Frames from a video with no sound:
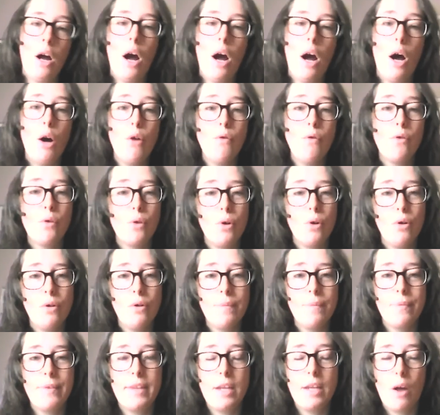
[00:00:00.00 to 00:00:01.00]

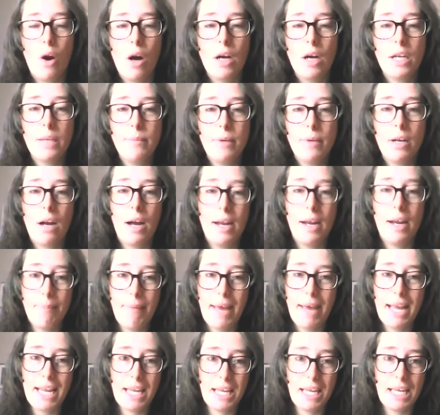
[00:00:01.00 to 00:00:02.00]
Overall, the argument I am
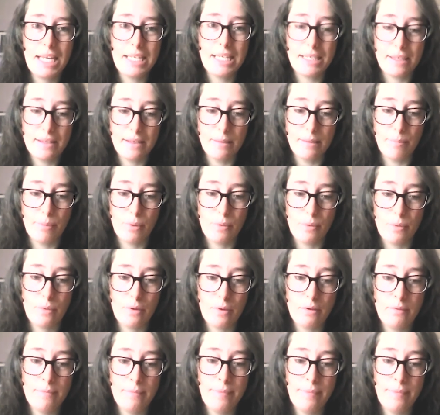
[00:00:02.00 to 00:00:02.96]
making is a simple one